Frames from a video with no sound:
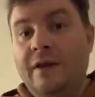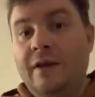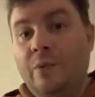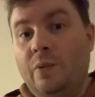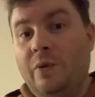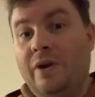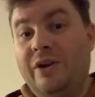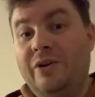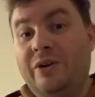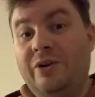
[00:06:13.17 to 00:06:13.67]

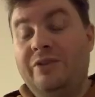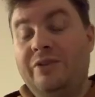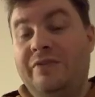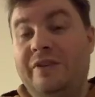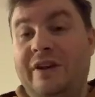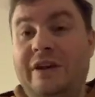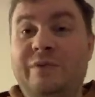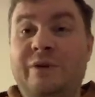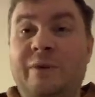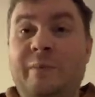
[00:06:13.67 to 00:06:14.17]
One annoying
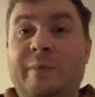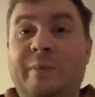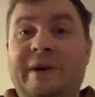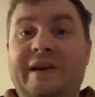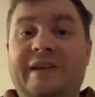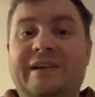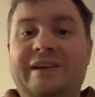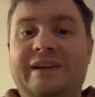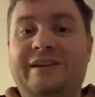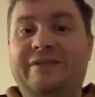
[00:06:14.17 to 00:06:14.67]
thing when
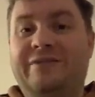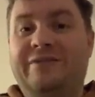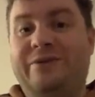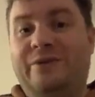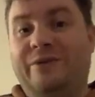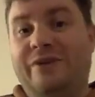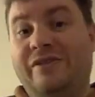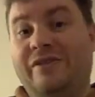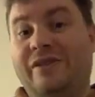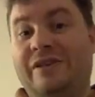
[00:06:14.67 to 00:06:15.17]
building
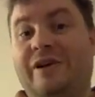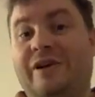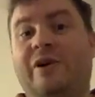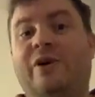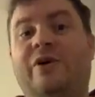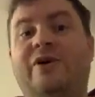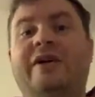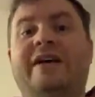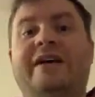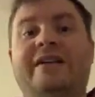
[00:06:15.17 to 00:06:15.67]
for Arena
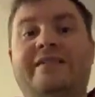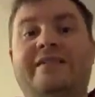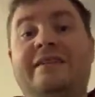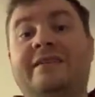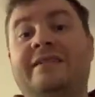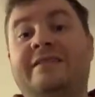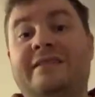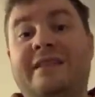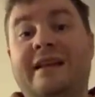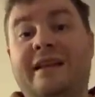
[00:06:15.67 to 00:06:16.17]
Hawkins
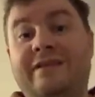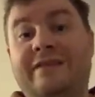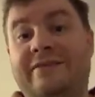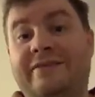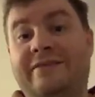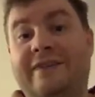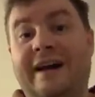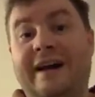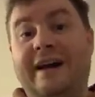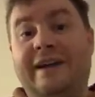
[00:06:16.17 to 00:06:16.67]
is that
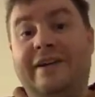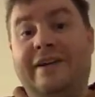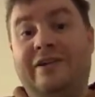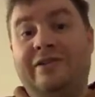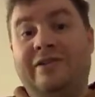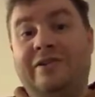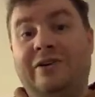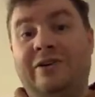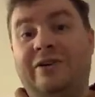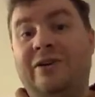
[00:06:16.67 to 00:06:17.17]

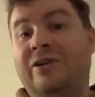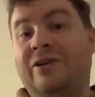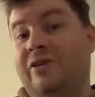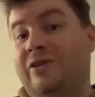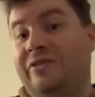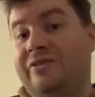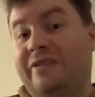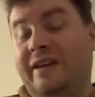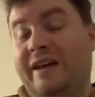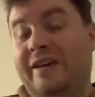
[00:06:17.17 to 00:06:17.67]
final turn
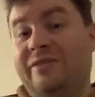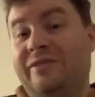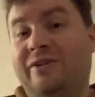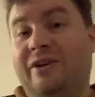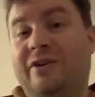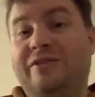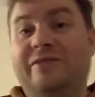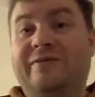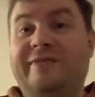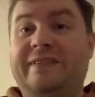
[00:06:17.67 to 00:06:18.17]
of 10
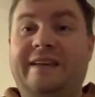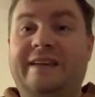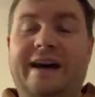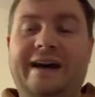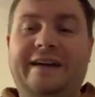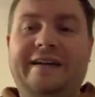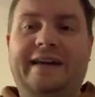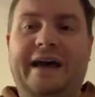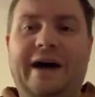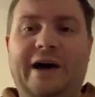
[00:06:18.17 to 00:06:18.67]
turns of
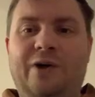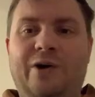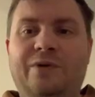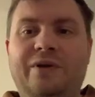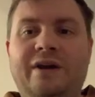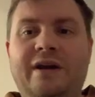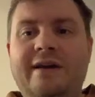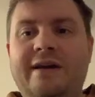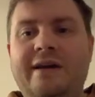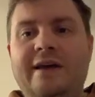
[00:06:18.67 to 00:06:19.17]
attack down,
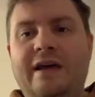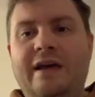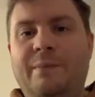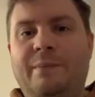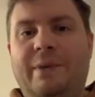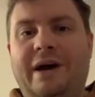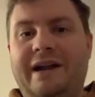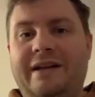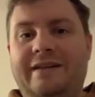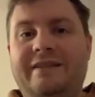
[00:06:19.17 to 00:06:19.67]

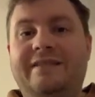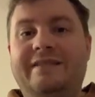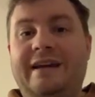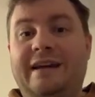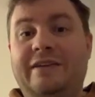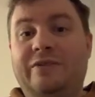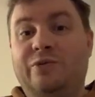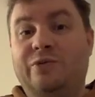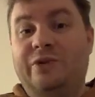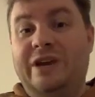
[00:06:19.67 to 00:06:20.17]
but I
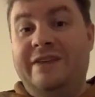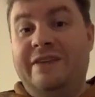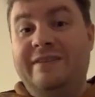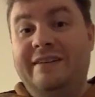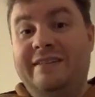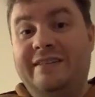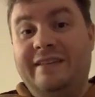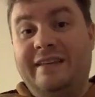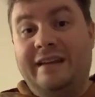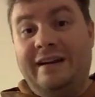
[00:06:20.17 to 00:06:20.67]
decided to
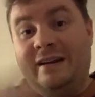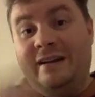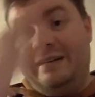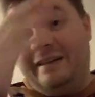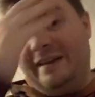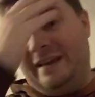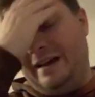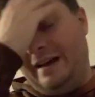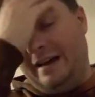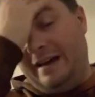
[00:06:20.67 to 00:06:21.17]
revisit an
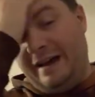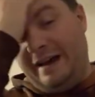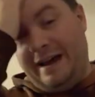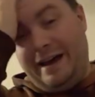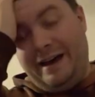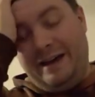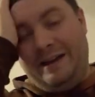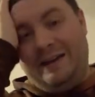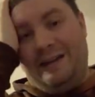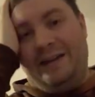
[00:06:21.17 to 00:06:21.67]
idea I
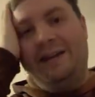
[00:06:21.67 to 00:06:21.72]
had